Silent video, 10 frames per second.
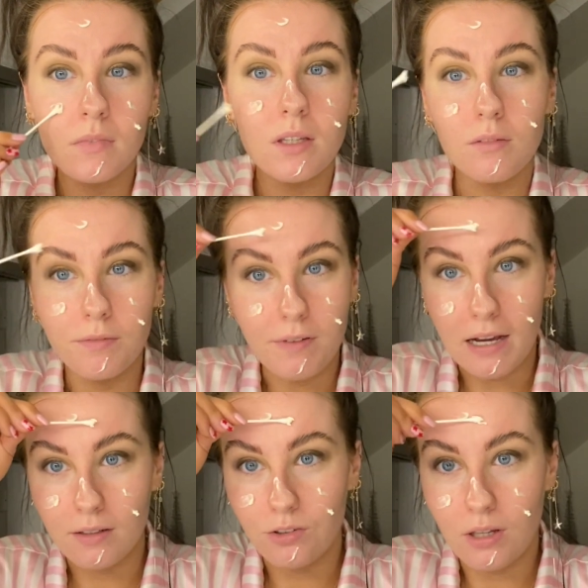
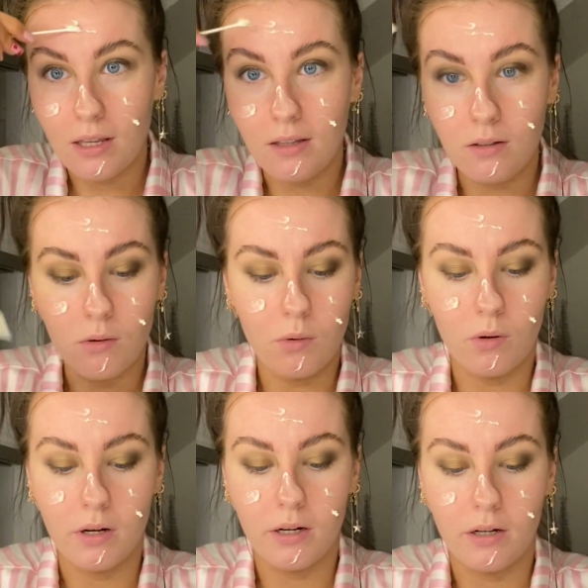fashion
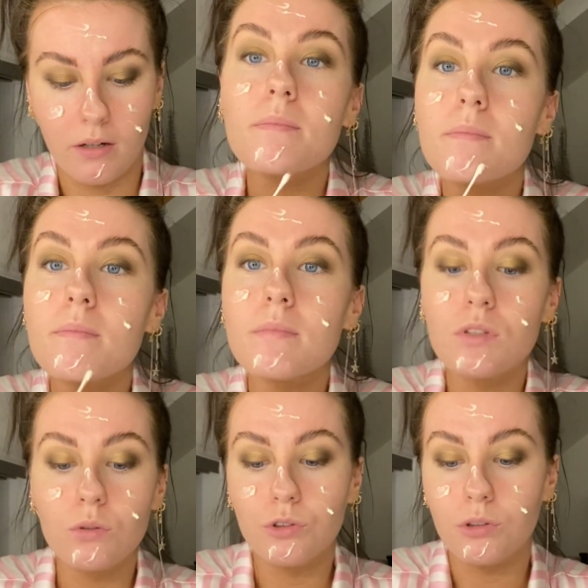or
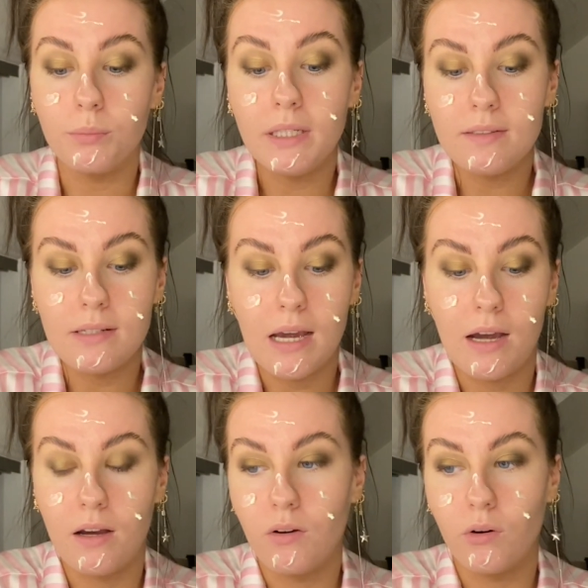social media
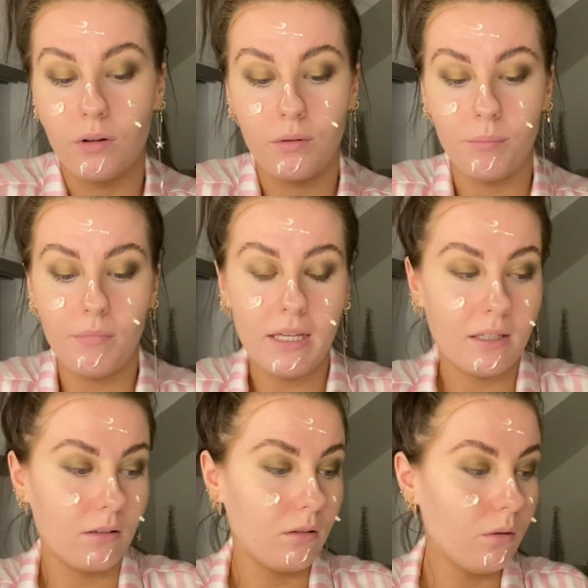or
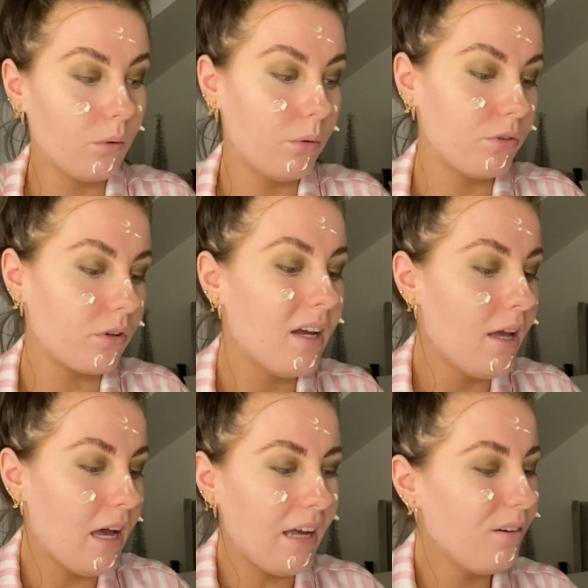making clothes, or
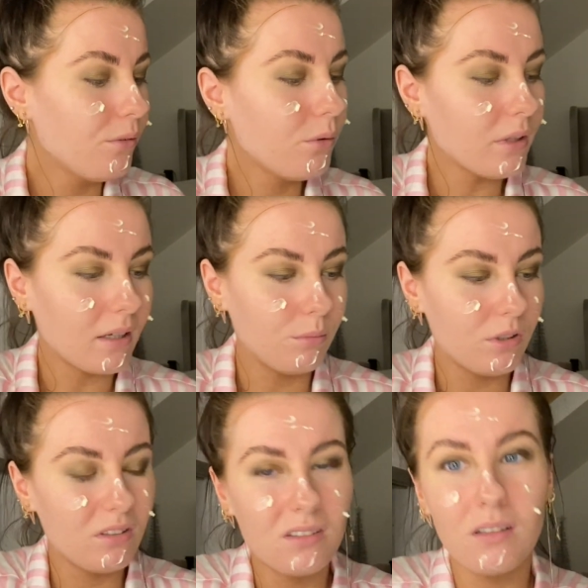I don't know, like I'm
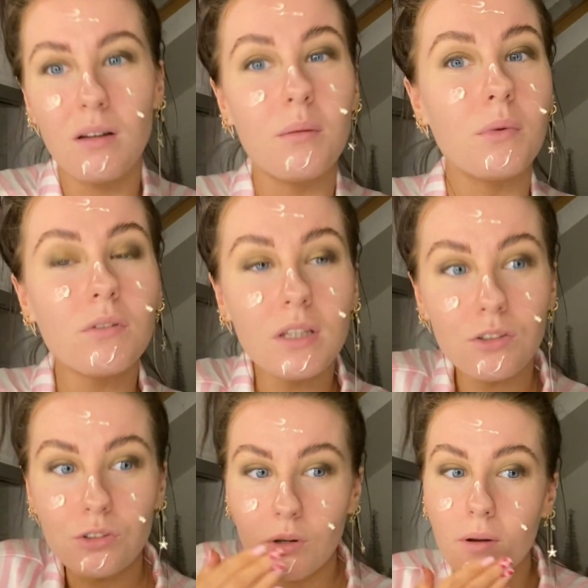not really
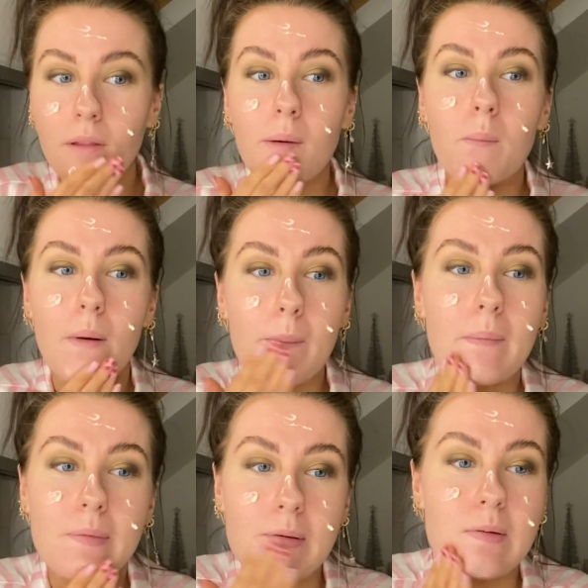sure like what I
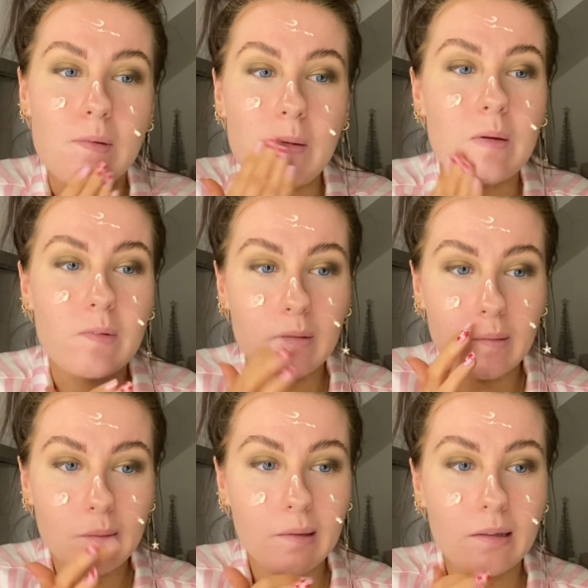want to do, even if
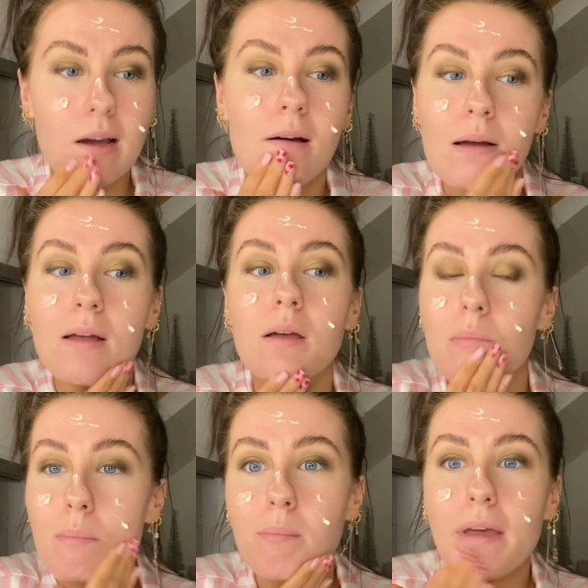it's like a
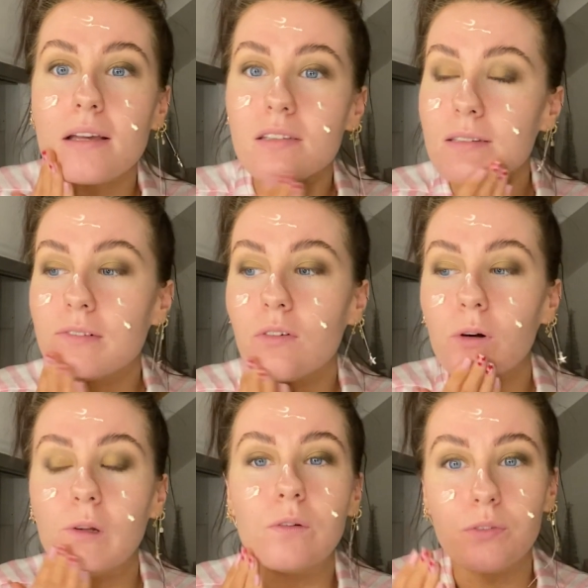mix of
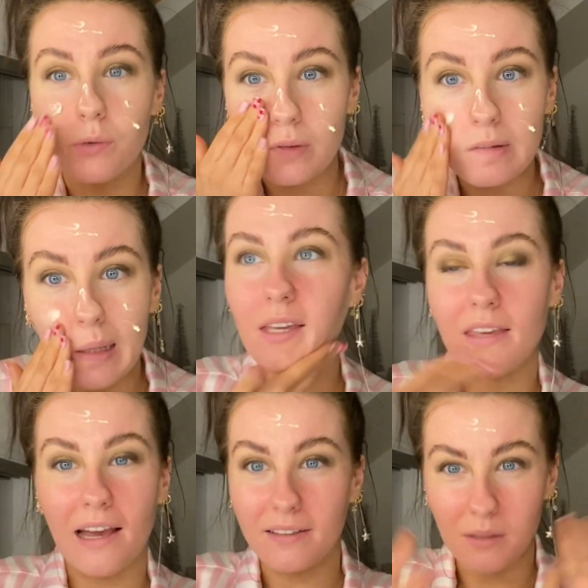all of those things.
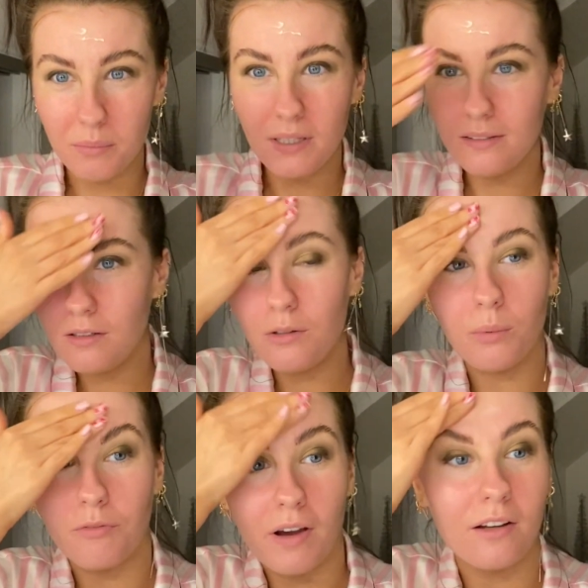Yeah, something to do with
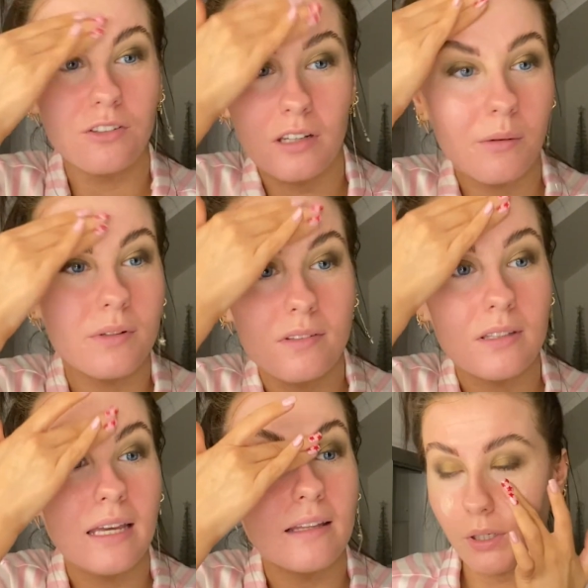fashion, I would
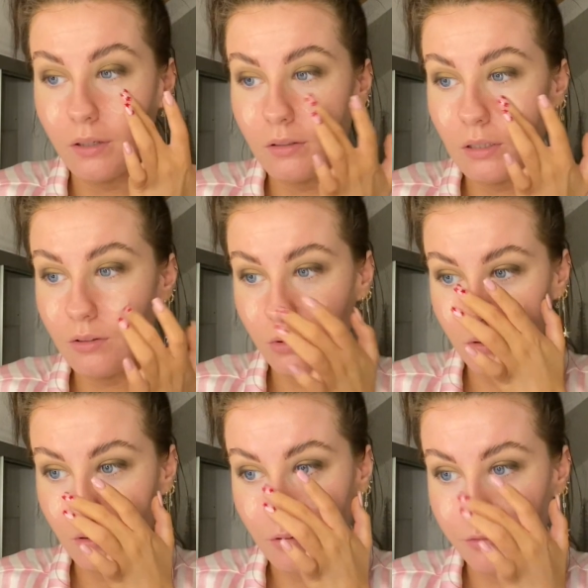say. Like, where did your
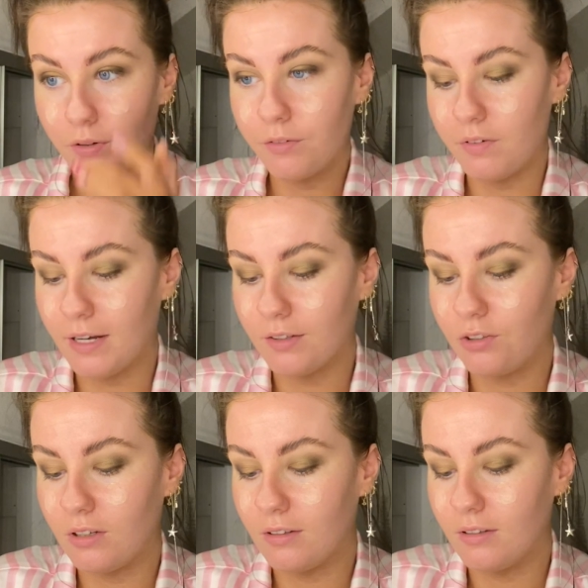love for
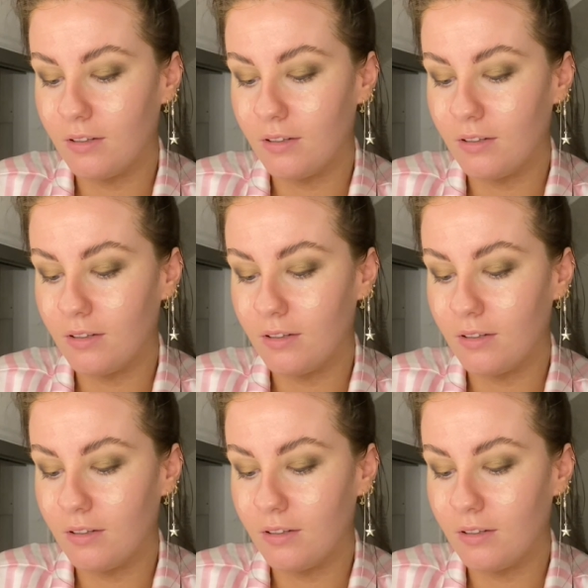fashion